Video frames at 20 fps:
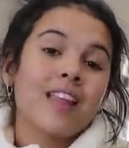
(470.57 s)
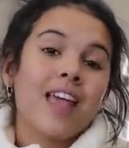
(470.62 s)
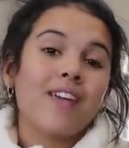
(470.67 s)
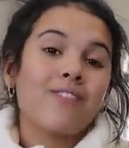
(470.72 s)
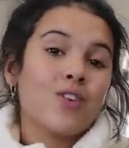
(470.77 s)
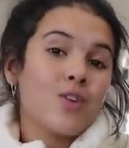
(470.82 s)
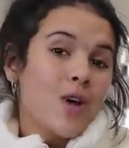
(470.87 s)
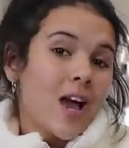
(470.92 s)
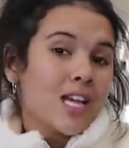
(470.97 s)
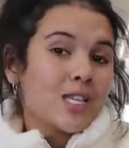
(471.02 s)

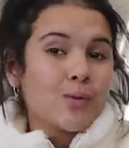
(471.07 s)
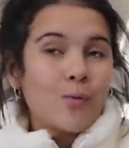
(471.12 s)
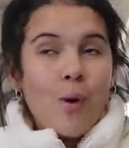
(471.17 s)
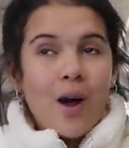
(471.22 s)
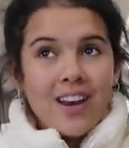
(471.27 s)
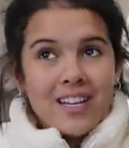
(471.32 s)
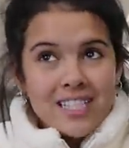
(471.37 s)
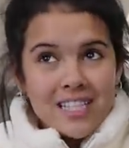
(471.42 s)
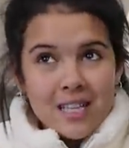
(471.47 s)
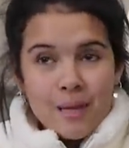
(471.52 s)
If you guys
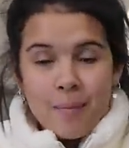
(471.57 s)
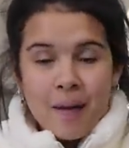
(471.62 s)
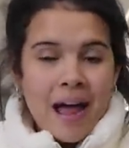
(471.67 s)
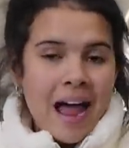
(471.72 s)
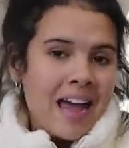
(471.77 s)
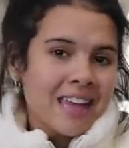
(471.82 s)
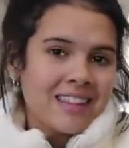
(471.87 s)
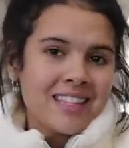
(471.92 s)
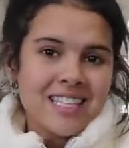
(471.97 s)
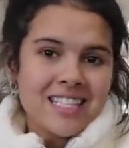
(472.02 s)
want to see the
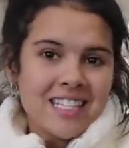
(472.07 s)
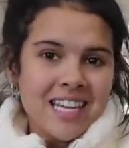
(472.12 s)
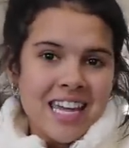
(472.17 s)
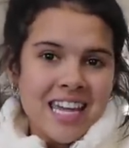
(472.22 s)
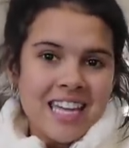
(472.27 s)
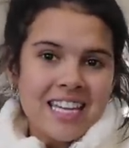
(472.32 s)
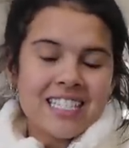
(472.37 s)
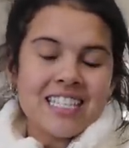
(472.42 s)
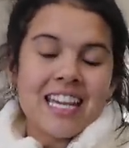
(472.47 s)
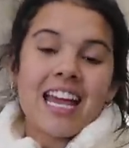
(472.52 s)
behind the
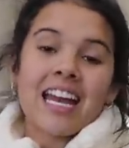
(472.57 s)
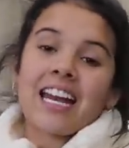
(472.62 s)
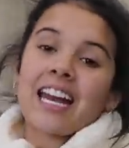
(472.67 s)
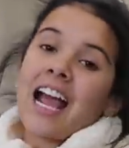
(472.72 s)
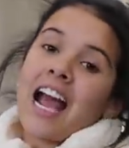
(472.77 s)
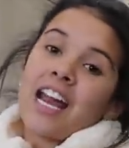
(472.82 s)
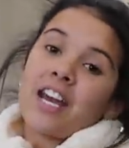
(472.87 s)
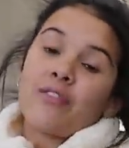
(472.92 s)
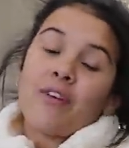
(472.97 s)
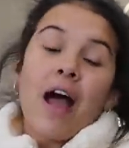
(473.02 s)
scenes and
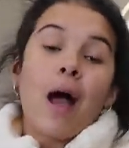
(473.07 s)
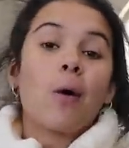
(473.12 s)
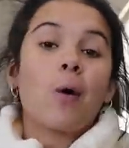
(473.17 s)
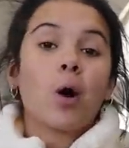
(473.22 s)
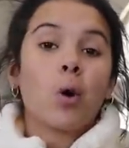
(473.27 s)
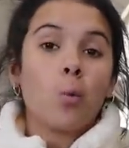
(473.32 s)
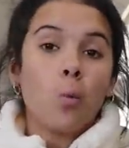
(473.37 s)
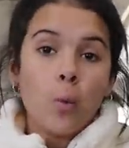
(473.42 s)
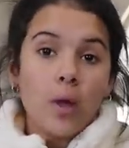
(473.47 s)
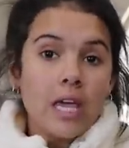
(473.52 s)
kind of how
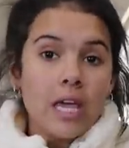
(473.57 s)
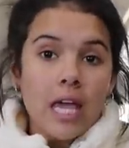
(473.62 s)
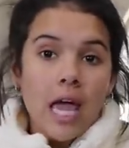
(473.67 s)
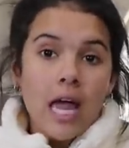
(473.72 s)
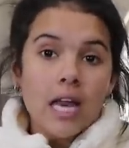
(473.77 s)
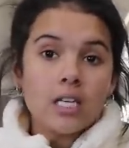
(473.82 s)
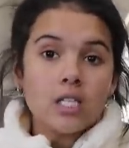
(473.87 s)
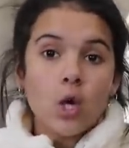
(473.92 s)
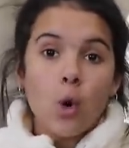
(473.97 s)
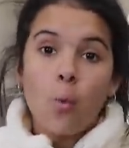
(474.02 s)
our
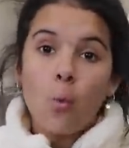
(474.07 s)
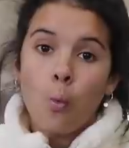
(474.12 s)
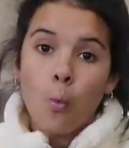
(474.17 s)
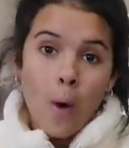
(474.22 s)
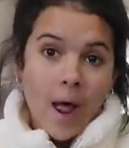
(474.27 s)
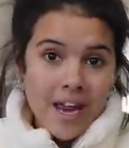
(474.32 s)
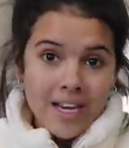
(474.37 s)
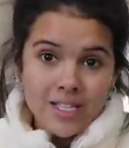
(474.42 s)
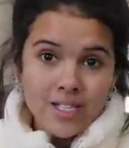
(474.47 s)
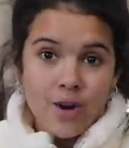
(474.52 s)
weekend
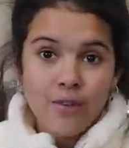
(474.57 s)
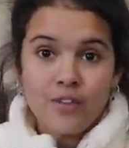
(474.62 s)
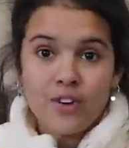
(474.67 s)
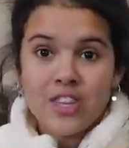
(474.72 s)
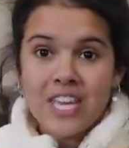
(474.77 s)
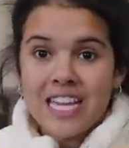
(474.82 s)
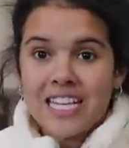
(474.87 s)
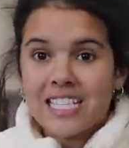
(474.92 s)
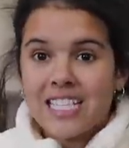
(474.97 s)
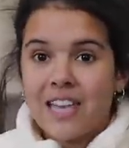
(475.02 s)
went over
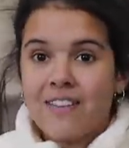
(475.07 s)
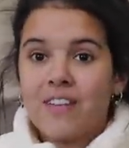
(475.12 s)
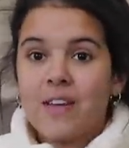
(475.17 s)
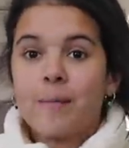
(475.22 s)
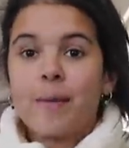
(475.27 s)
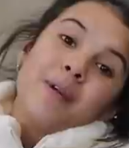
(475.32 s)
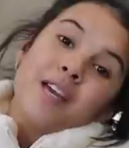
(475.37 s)
Thanksgiving,